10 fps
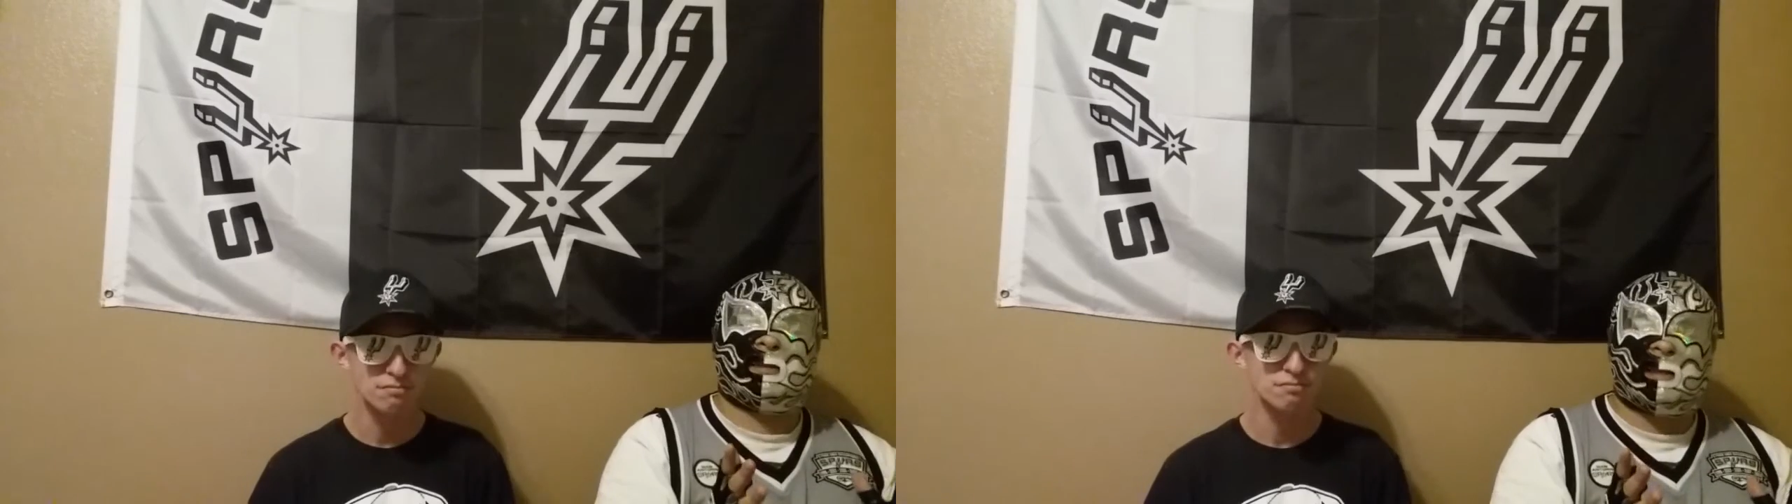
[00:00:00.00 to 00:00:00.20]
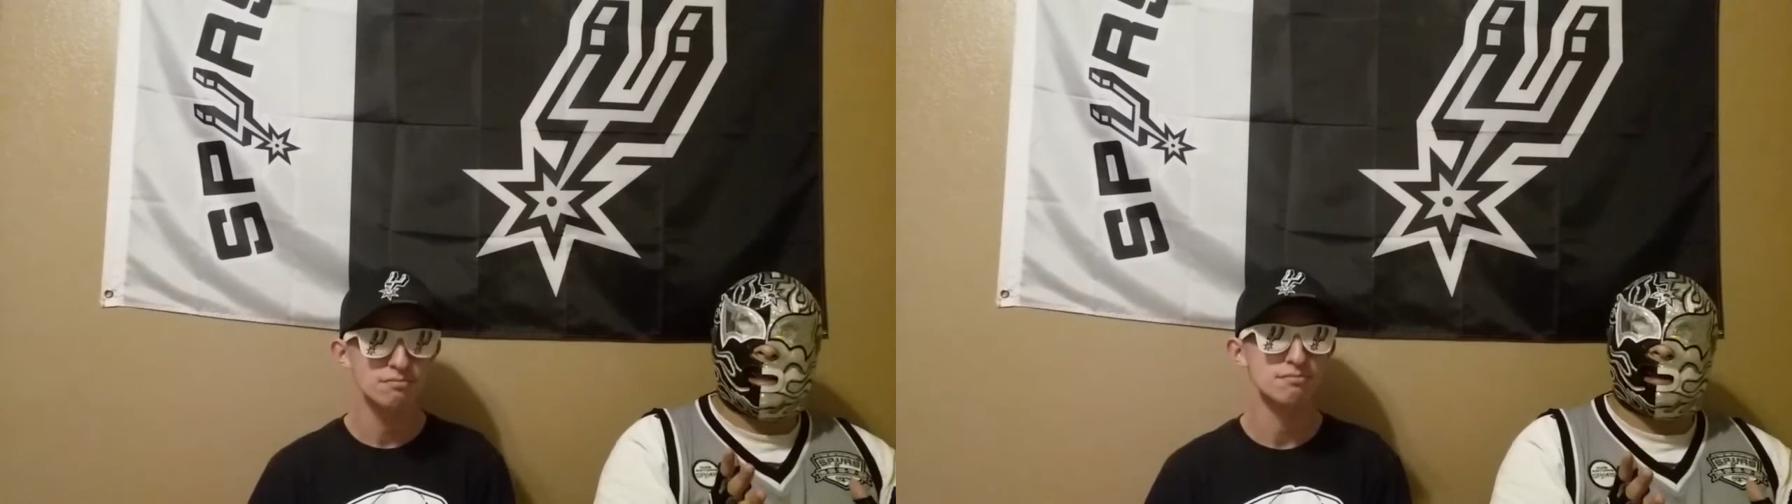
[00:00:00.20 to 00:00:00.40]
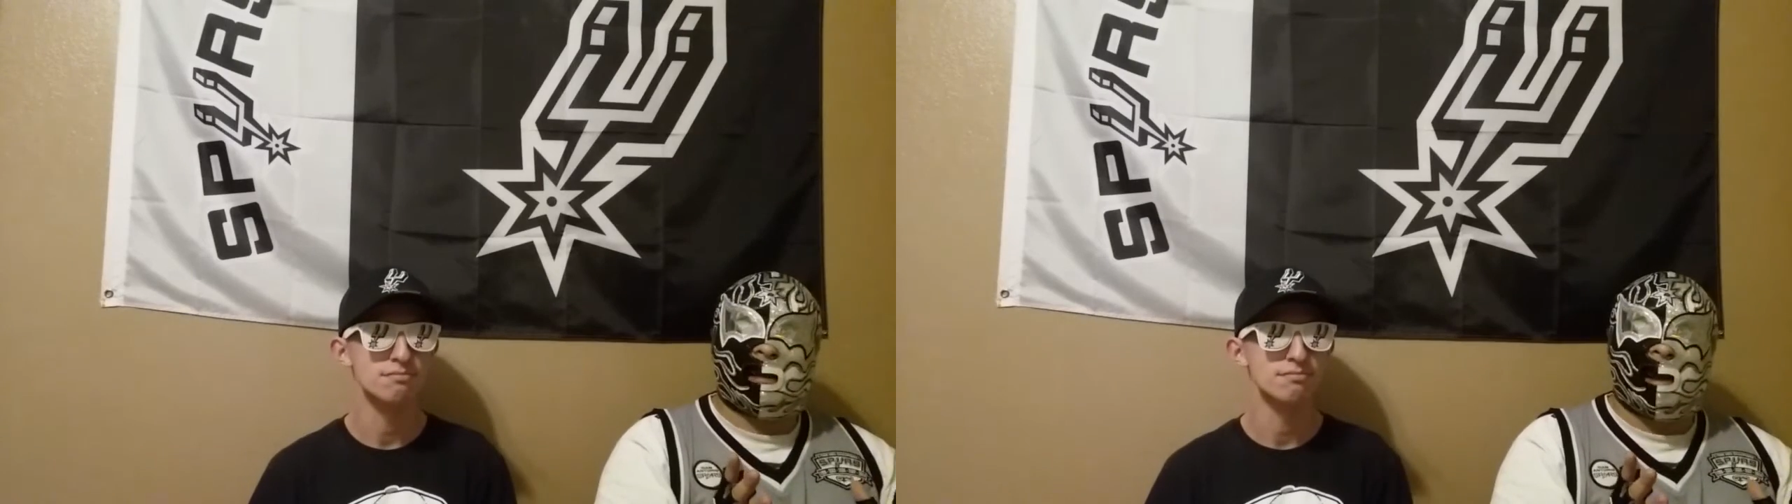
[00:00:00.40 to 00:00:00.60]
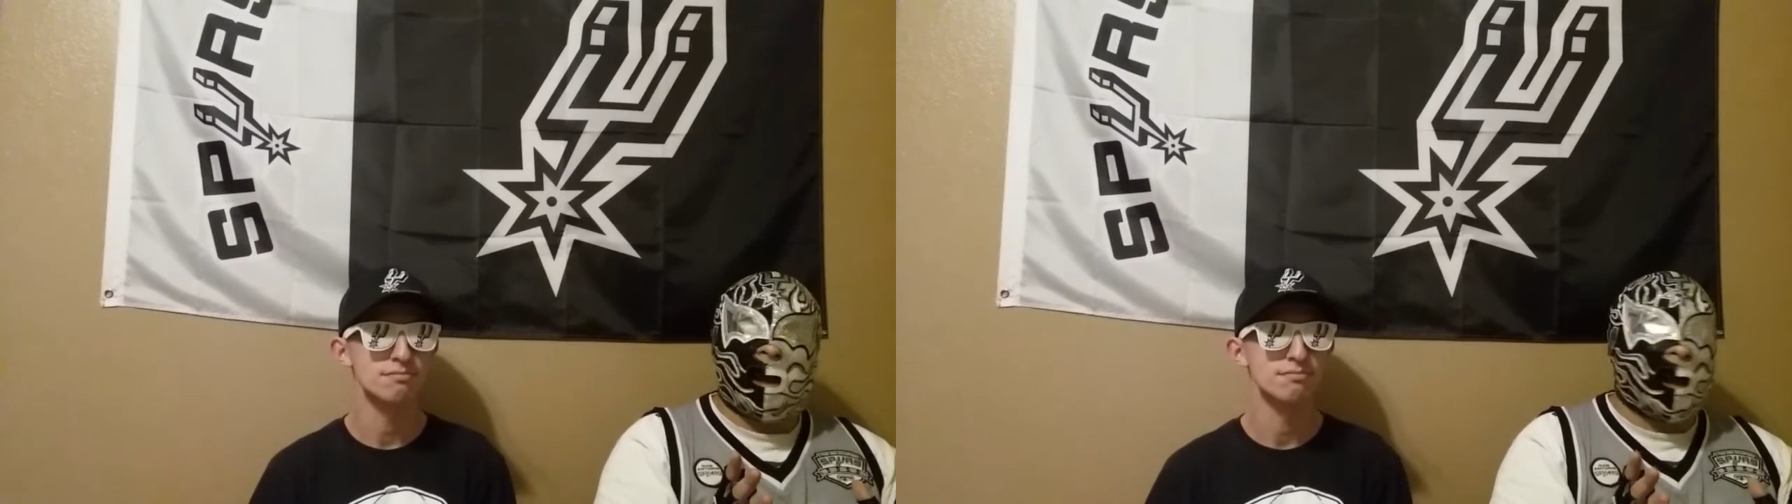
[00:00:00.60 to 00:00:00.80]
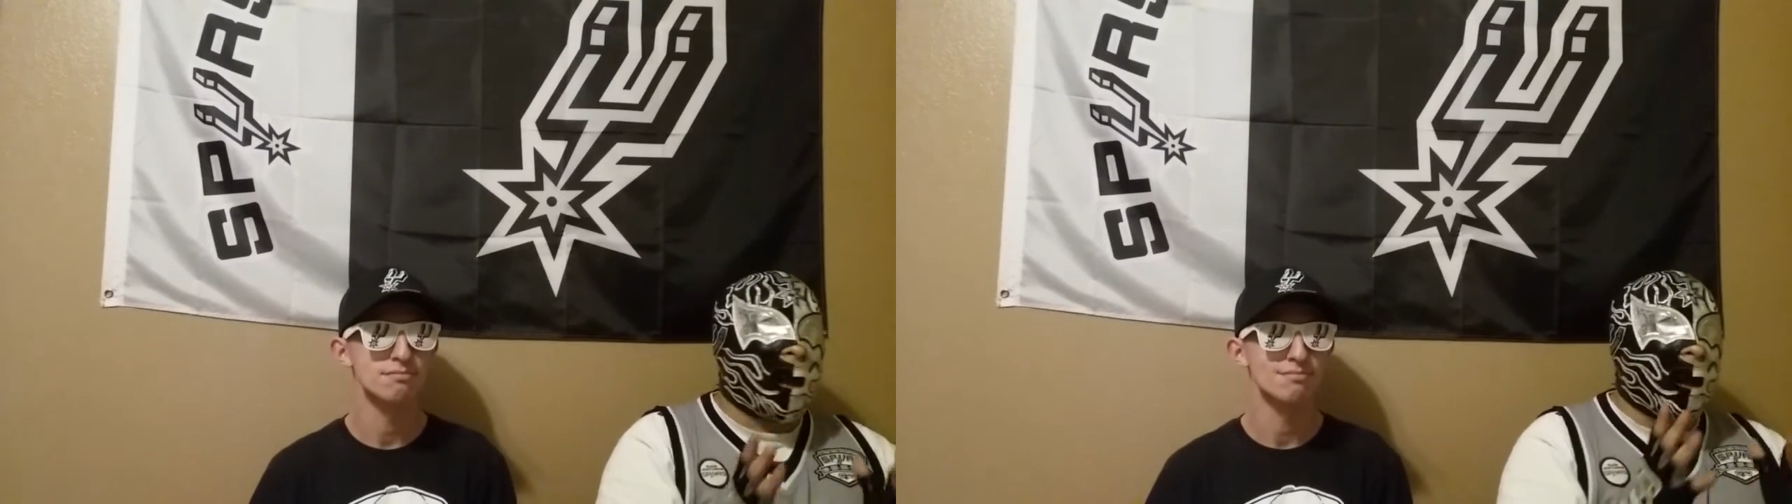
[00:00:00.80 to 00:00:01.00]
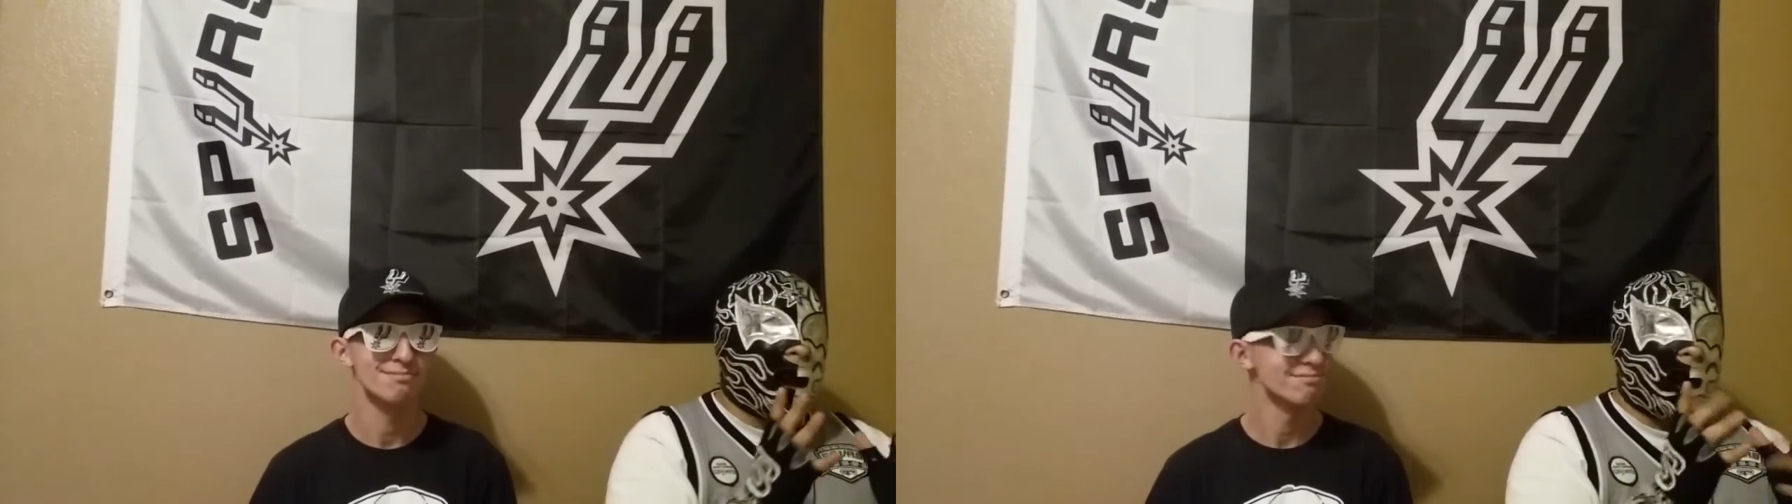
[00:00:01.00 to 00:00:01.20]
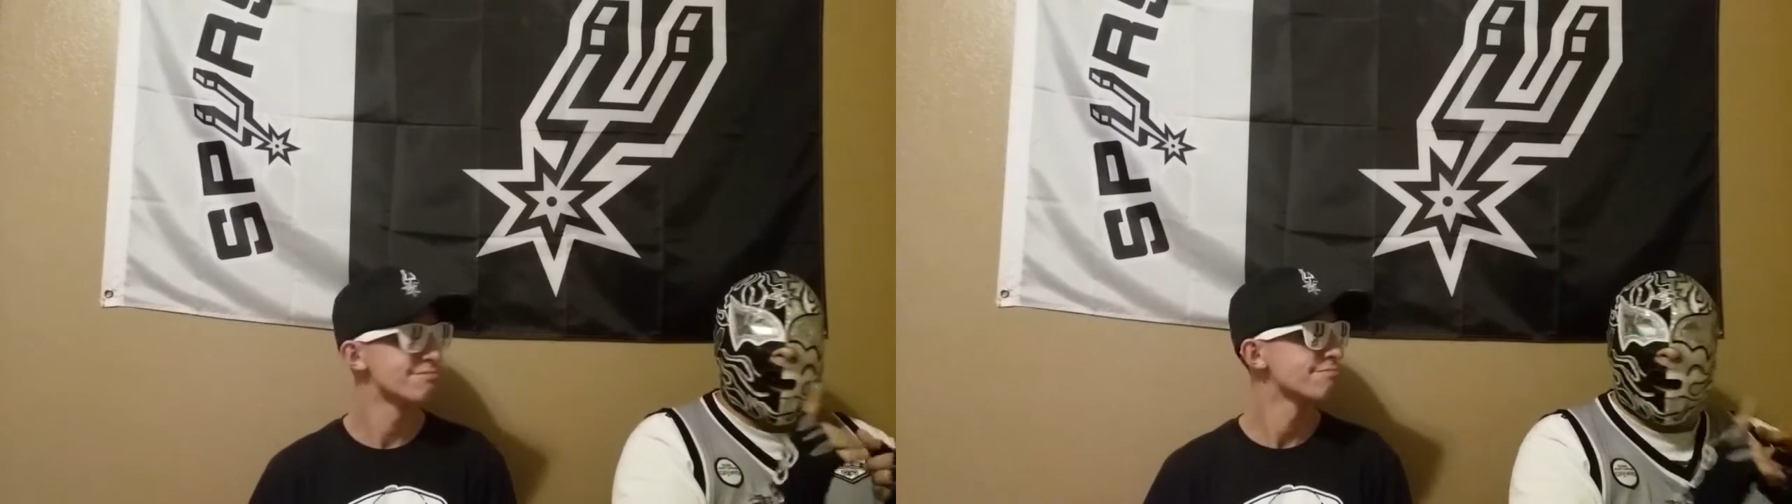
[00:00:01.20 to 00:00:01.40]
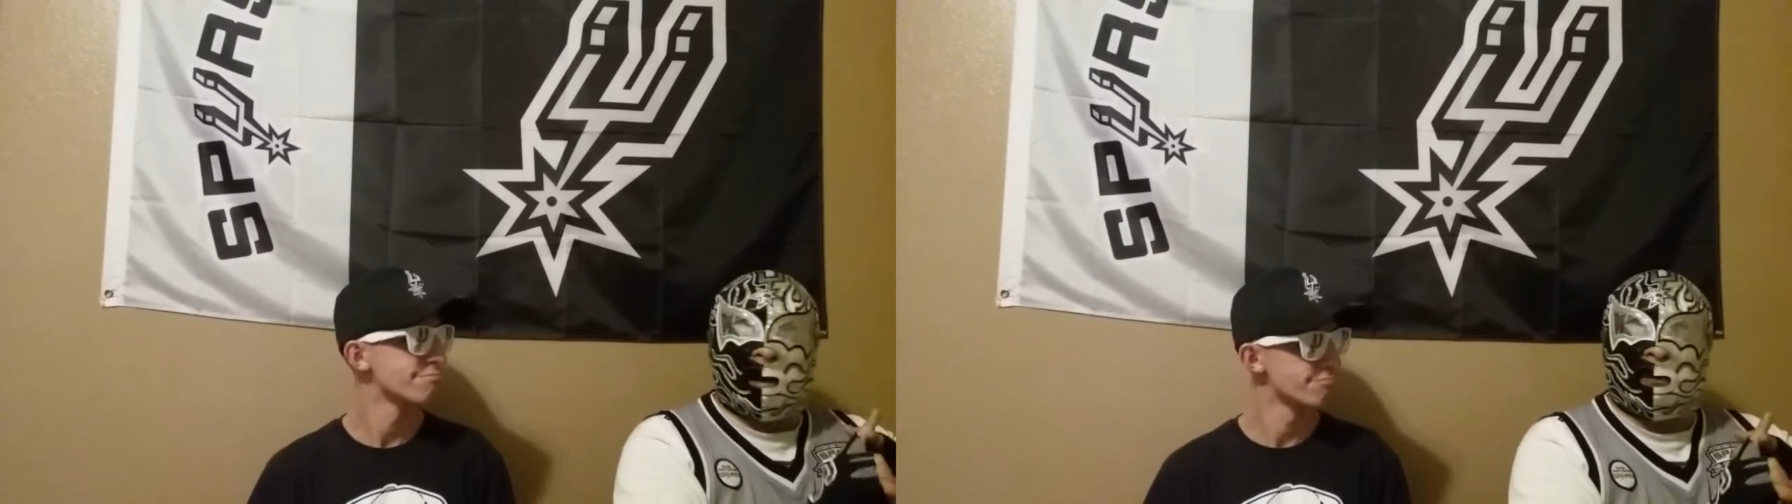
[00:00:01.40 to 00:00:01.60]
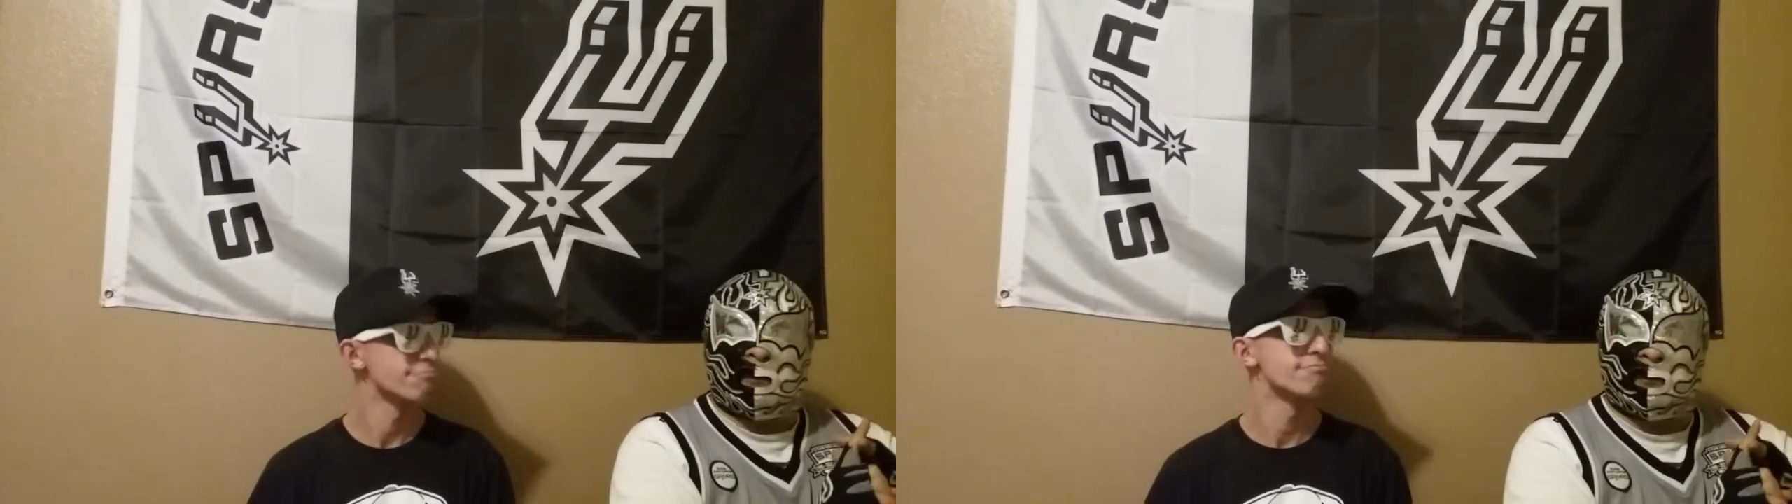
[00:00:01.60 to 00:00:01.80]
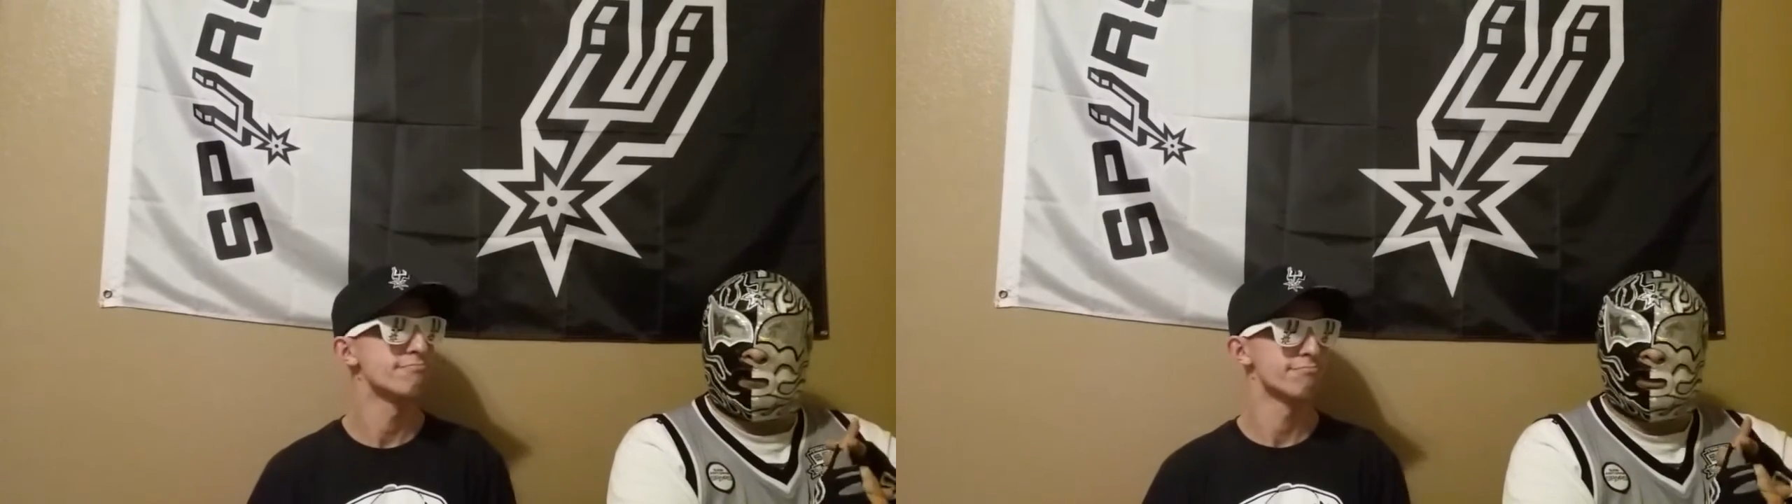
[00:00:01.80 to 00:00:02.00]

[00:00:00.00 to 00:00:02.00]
seen out of